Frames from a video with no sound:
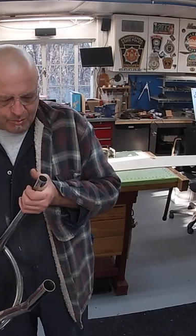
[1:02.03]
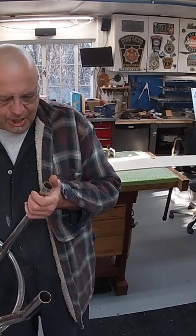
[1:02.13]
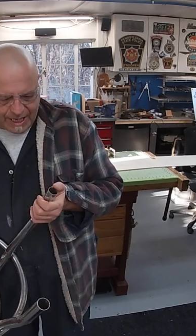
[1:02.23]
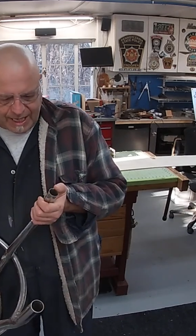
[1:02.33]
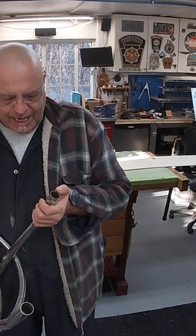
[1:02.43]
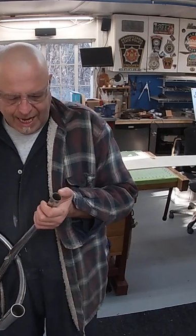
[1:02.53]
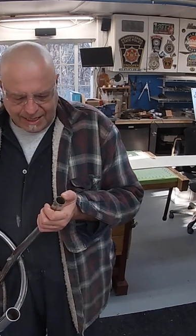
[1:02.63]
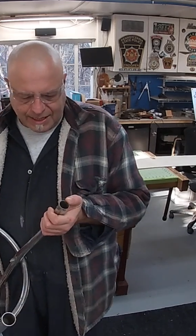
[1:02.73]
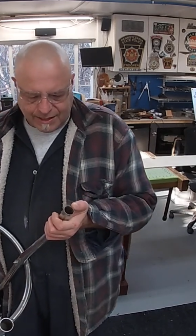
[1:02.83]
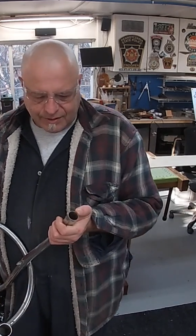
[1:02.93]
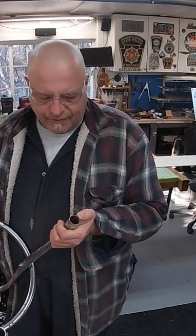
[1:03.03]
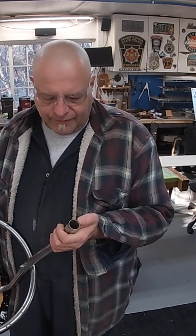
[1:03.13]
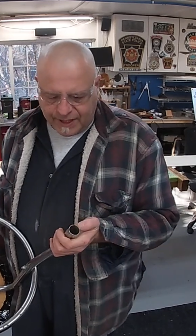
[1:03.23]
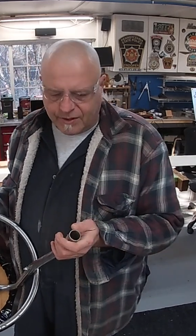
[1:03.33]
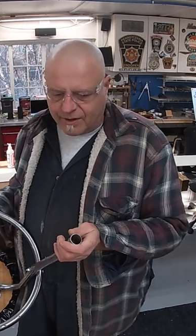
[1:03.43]
But it had these little
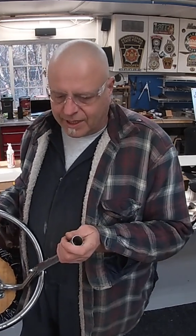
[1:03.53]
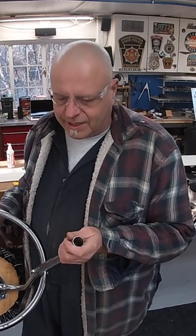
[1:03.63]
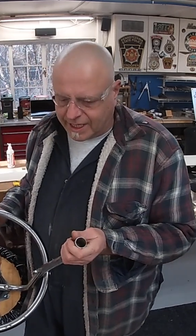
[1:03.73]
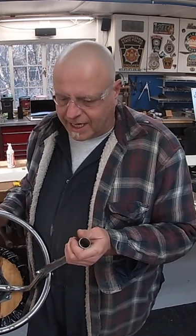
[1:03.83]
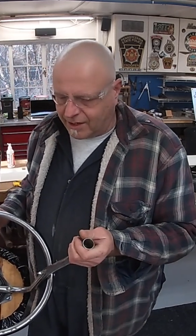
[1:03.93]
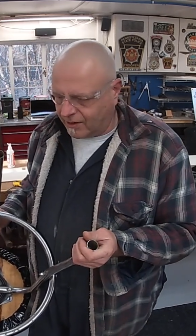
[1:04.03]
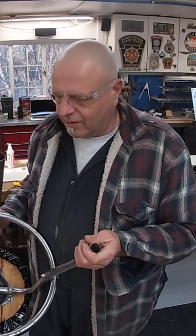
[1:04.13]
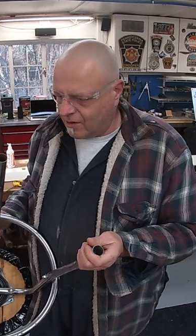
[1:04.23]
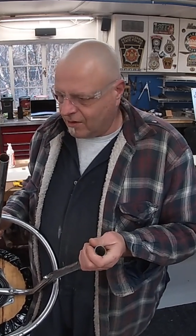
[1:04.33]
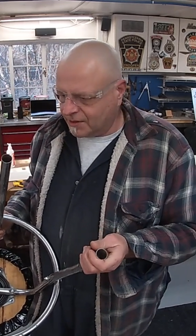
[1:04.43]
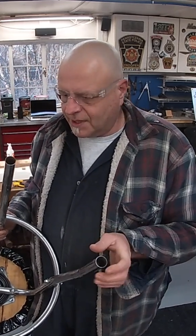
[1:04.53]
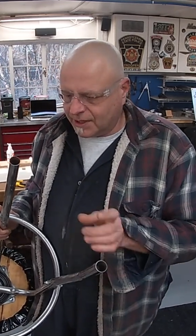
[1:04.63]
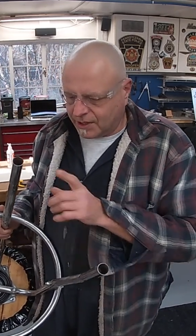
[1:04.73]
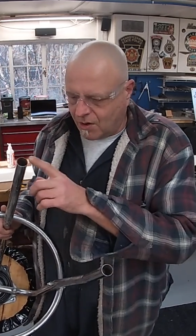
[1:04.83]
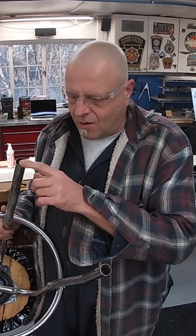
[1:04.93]
feet on it that are long
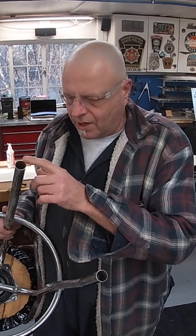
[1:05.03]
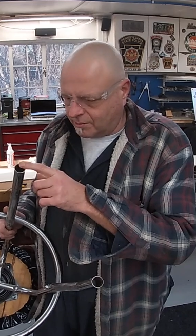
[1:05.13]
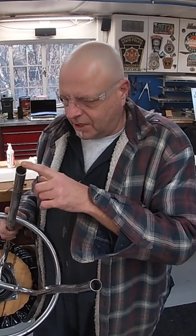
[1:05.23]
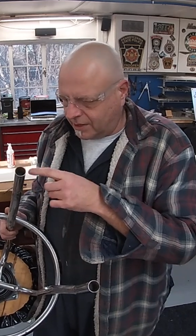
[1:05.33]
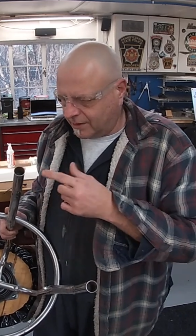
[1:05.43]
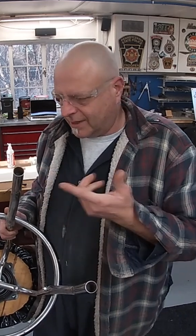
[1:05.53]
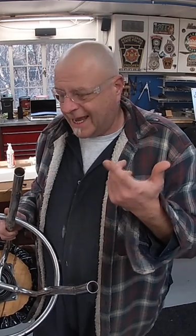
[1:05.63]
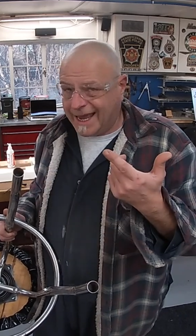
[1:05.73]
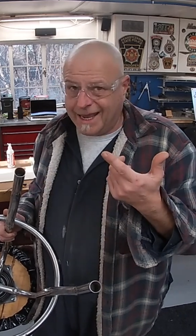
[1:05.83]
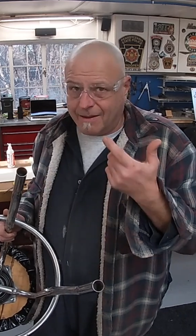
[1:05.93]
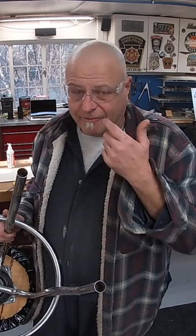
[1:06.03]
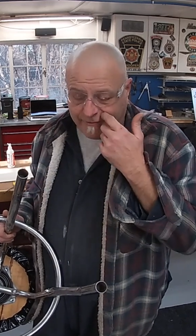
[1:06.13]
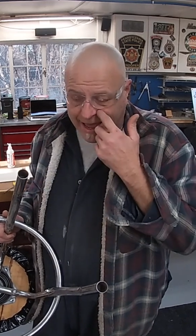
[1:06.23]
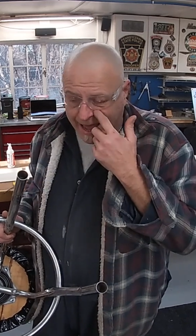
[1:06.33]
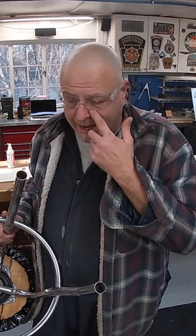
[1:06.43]
since gone because A, I'm
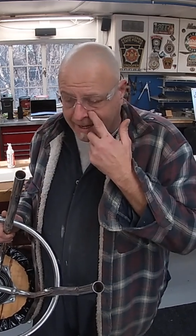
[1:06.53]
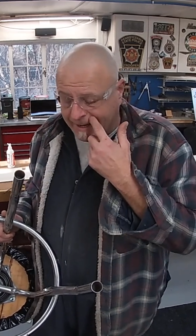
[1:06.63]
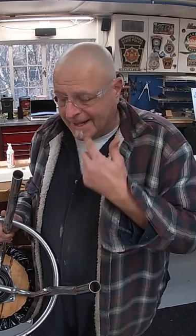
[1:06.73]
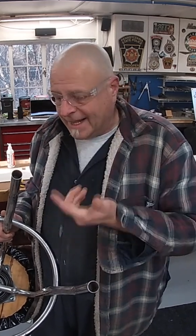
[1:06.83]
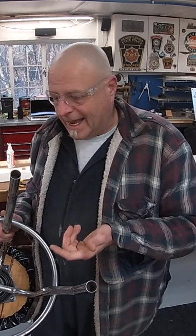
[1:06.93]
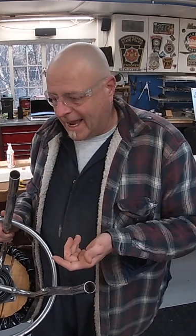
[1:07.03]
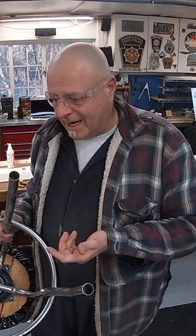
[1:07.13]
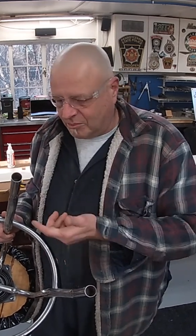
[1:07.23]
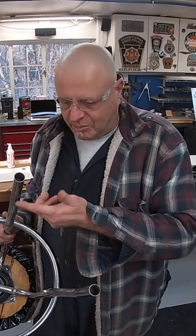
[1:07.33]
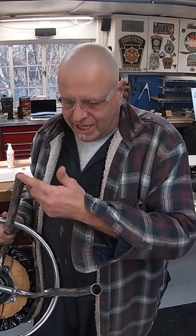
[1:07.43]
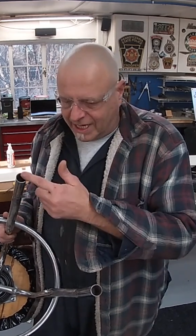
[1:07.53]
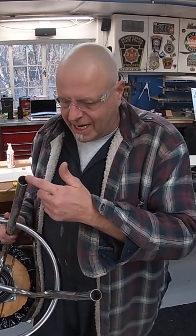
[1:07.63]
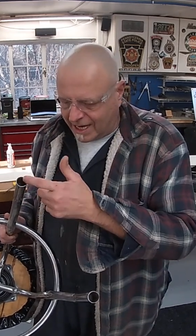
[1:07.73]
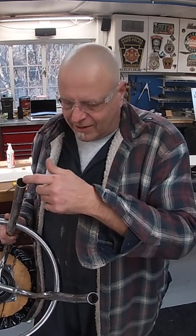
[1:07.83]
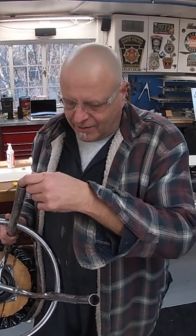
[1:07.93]
fat, and
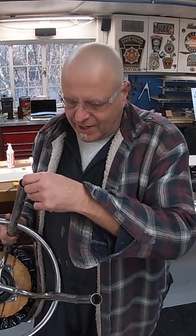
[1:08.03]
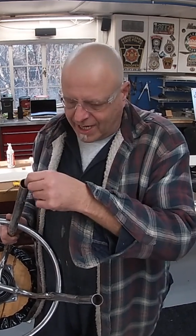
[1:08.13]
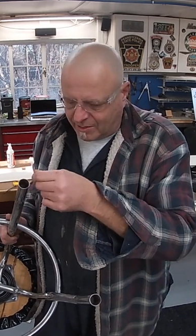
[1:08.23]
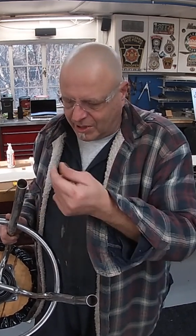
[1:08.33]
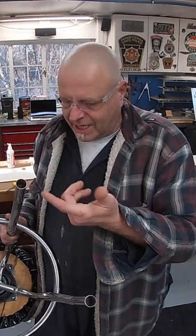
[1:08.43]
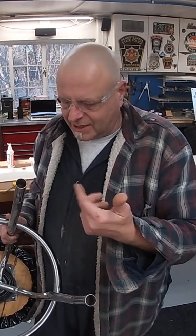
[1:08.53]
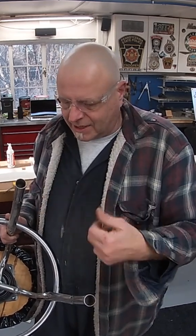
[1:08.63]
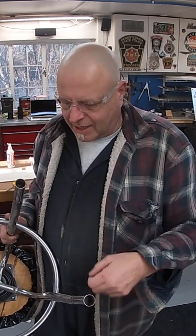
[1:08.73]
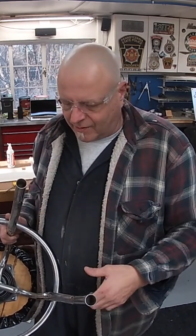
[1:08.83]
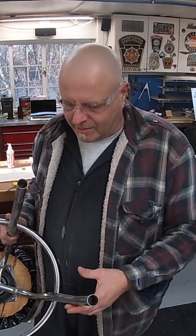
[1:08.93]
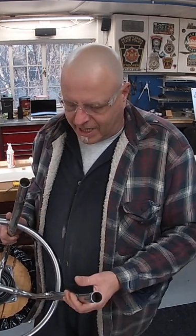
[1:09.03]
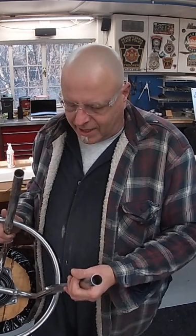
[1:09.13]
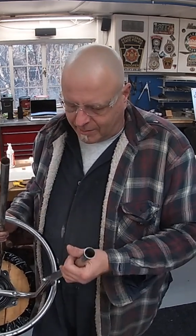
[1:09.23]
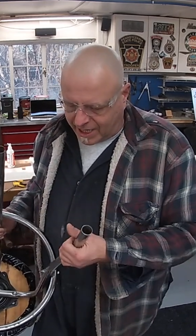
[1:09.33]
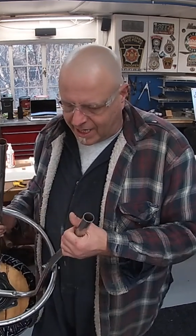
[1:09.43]
B, I don't know what kind of plastic they were
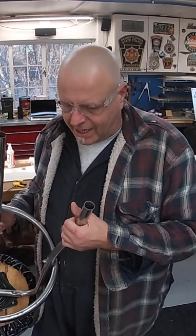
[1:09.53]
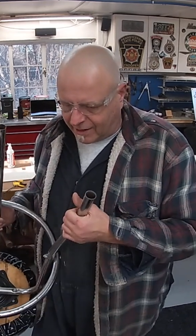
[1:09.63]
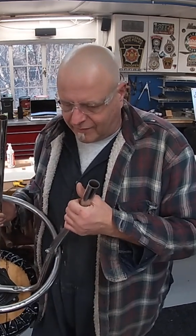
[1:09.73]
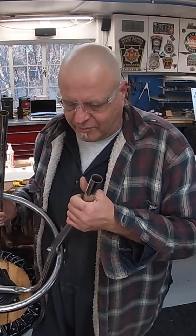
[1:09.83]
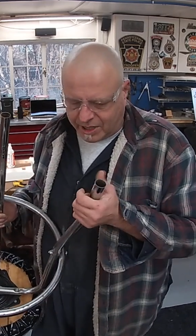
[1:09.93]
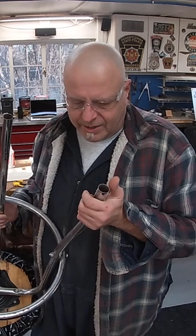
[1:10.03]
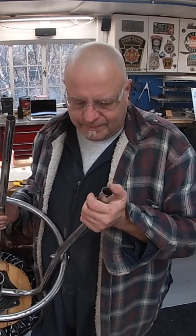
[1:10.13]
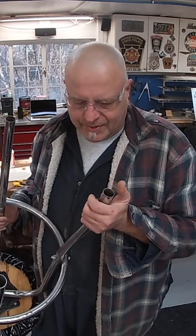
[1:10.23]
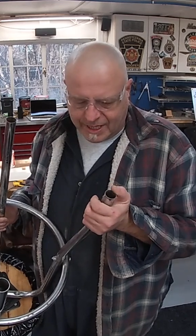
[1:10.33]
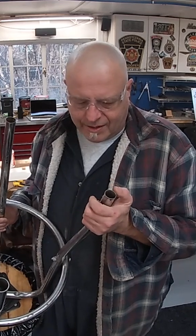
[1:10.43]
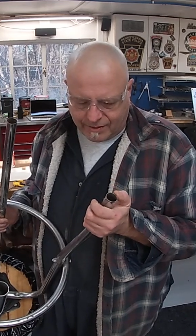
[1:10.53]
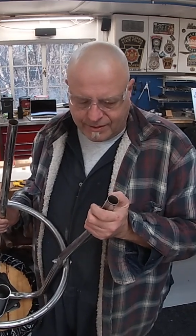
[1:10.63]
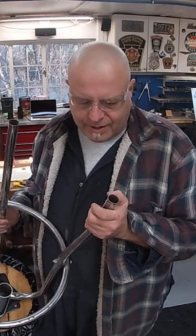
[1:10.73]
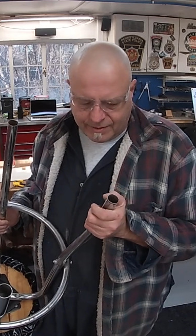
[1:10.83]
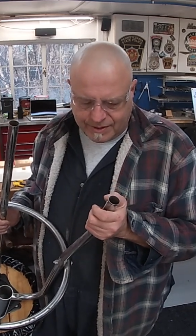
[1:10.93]
made out of, but, you know,
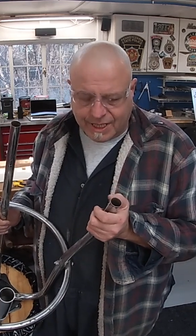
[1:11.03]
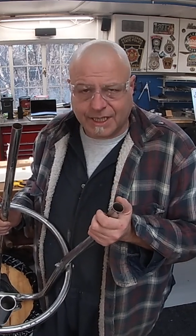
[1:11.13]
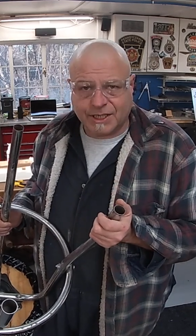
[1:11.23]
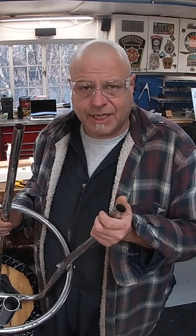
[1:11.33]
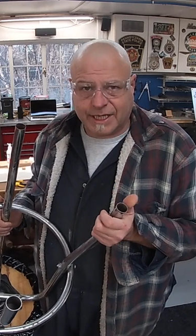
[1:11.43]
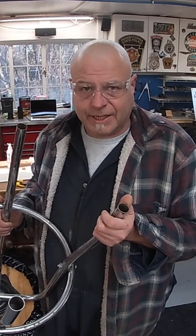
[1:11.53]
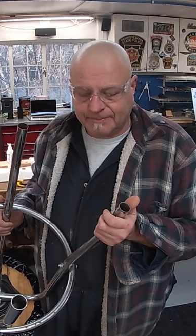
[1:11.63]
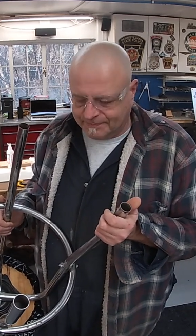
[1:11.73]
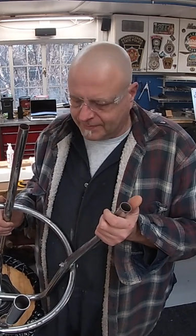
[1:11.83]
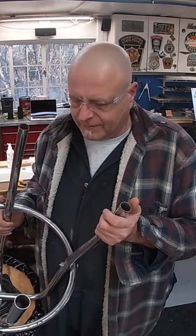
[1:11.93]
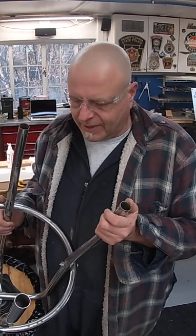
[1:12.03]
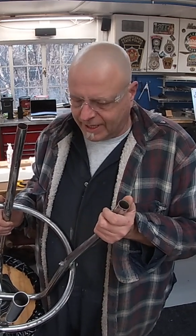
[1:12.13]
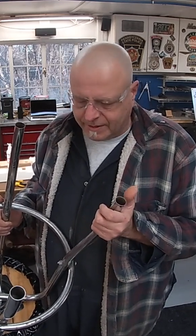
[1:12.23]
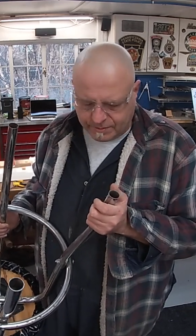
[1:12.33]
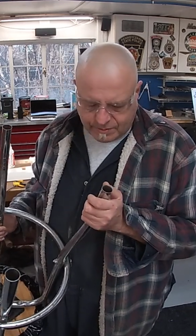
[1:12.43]
it was kind of shitty, right?